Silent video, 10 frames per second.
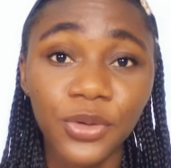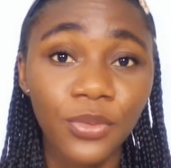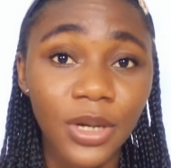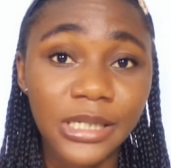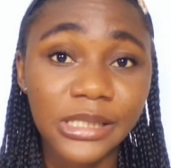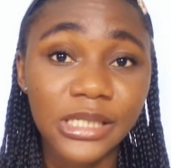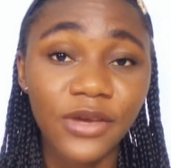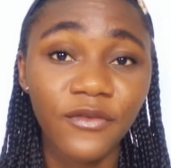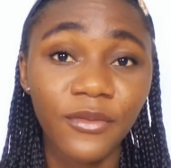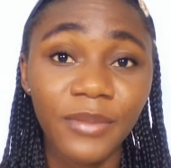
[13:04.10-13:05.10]
want to see
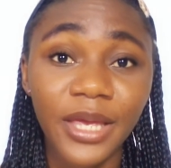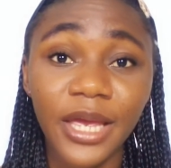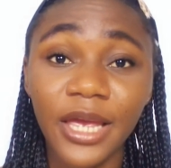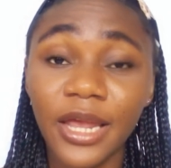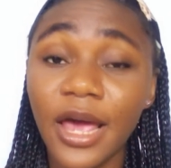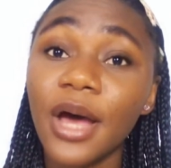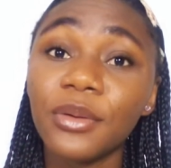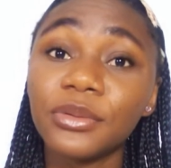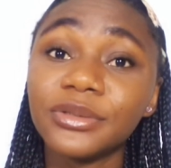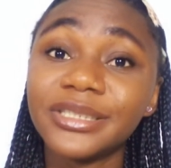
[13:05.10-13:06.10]
from me, and I
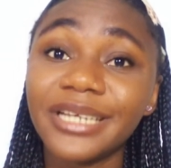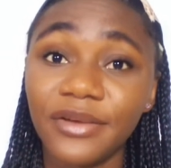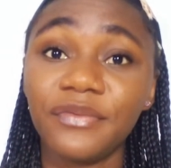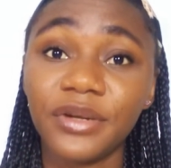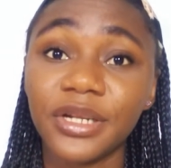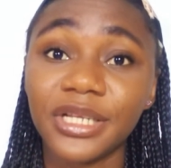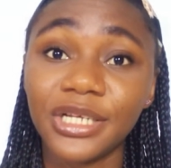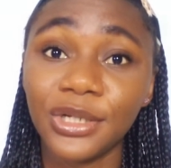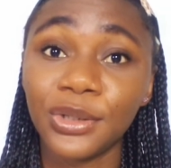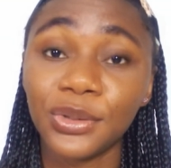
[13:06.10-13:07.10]
will
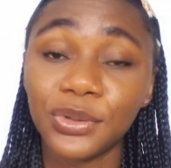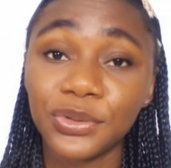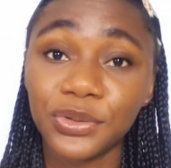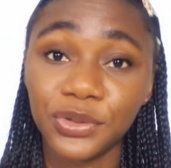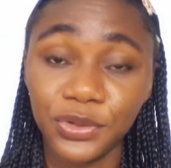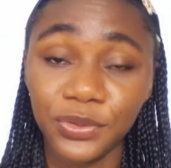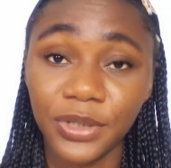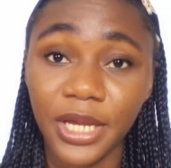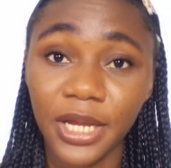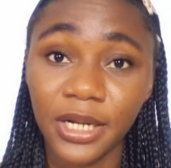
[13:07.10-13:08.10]
definitely do
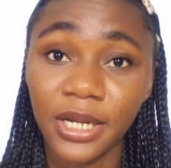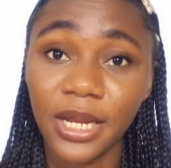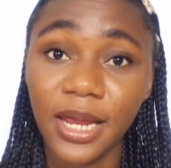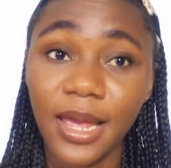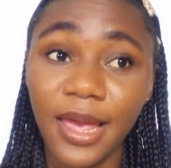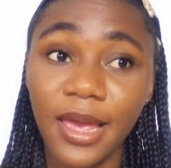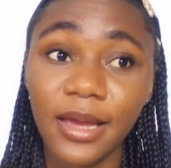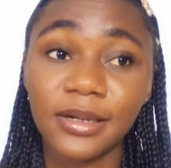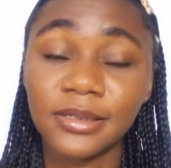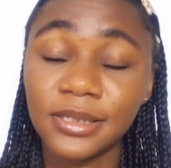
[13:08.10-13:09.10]
that.
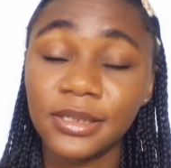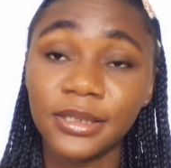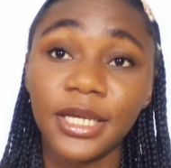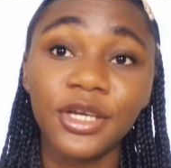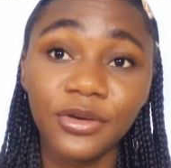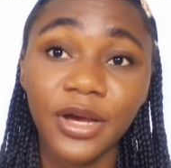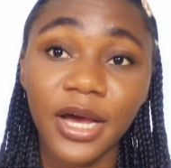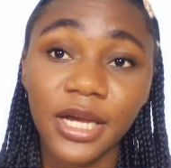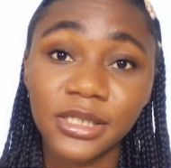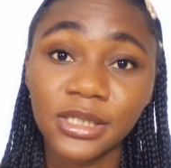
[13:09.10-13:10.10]
And thank you
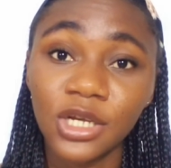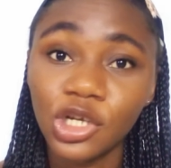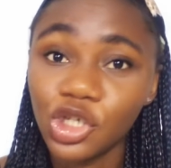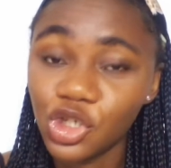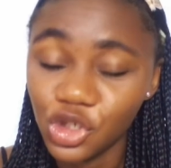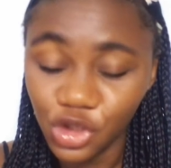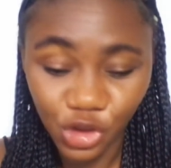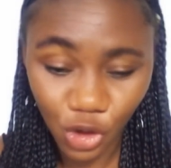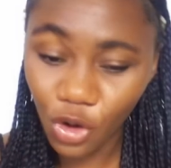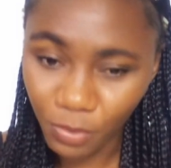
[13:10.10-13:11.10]
guys
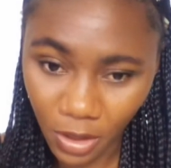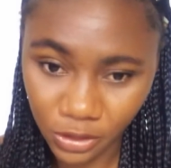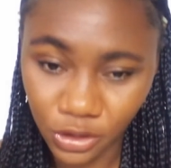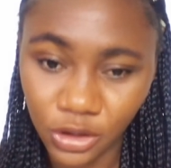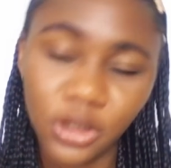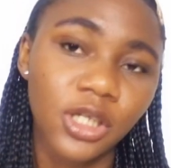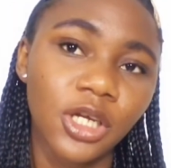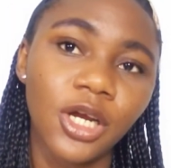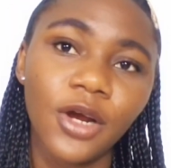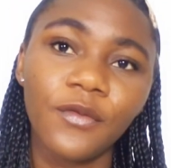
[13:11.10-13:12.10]
so much
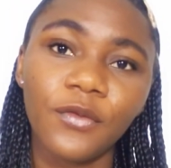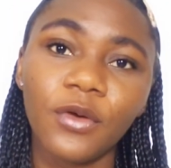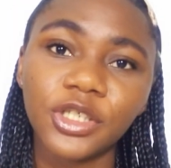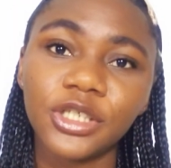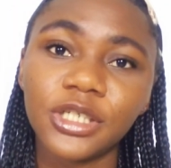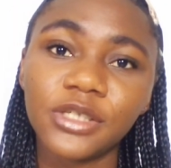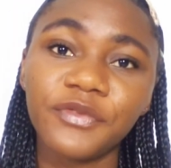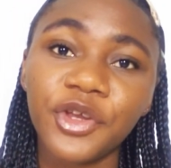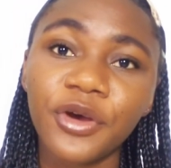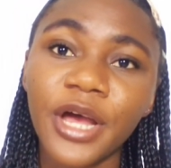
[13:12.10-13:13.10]
for watching this
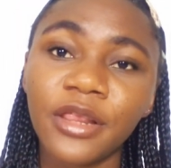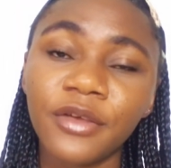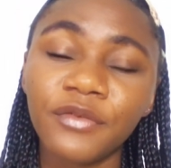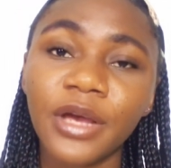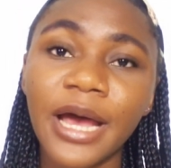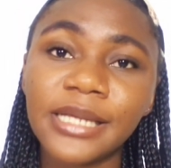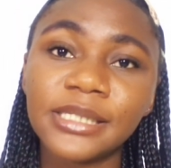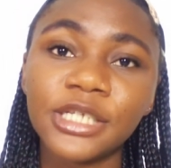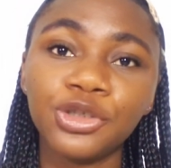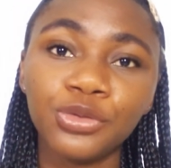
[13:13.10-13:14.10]
video. I love you guys.
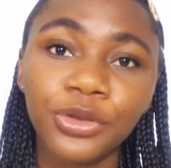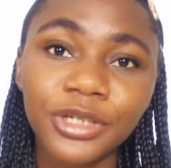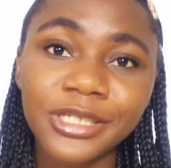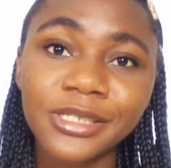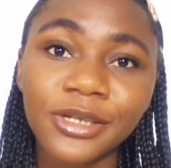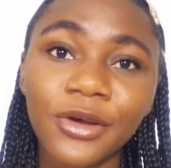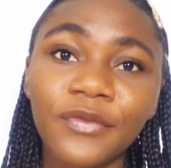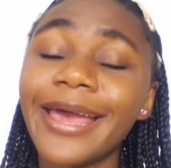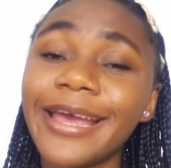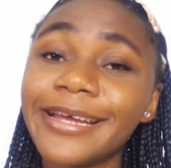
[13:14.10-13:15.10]
Stay true to yourself,
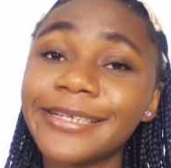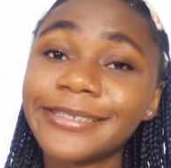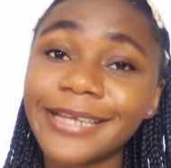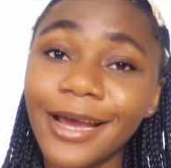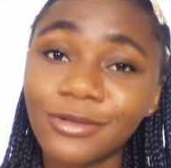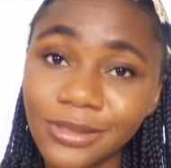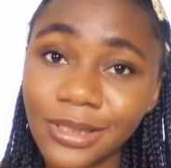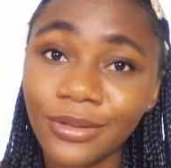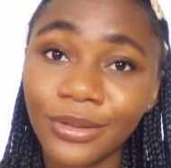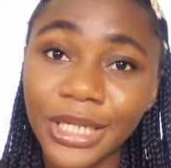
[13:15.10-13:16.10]
and I will see
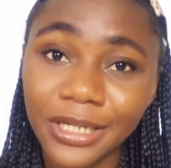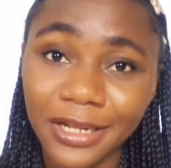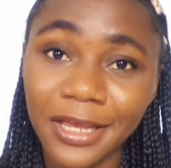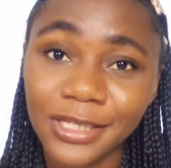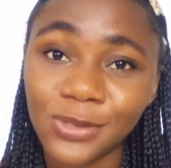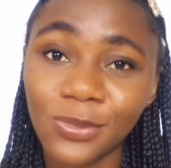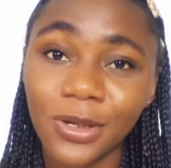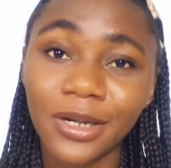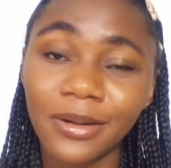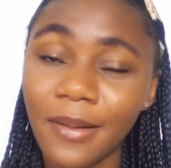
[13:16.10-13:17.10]
you in the next
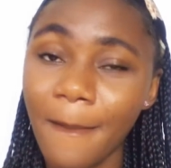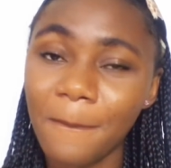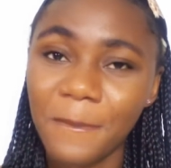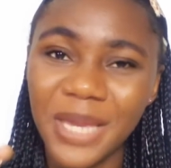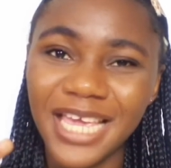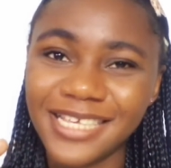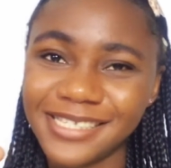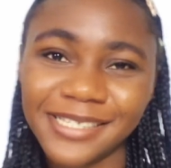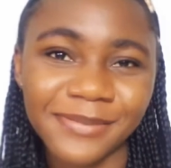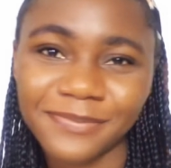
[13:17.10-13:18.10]
one. Peace.